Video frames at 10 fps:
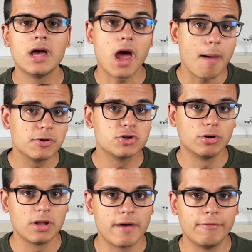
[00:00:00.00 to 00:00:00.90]
amateur
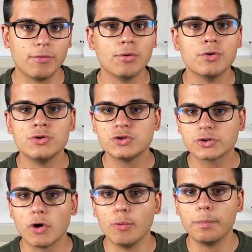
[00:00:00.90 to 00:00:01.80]
level
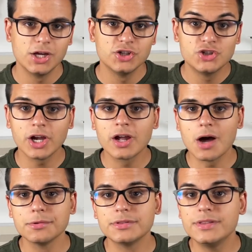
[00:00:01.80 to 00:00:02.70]
scope. Check
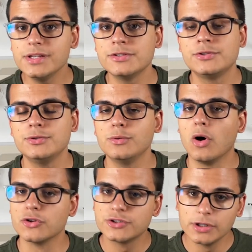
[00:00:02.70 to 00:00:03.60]
out these two
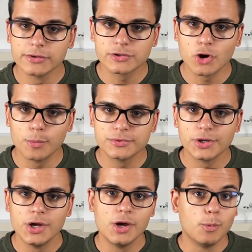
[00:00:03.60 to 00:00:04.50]
oscilloscopes
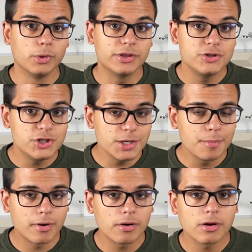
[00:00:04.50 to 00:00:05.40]
with the
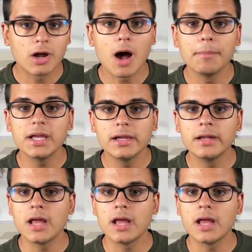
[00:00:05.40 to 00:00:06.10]
cheaper coming in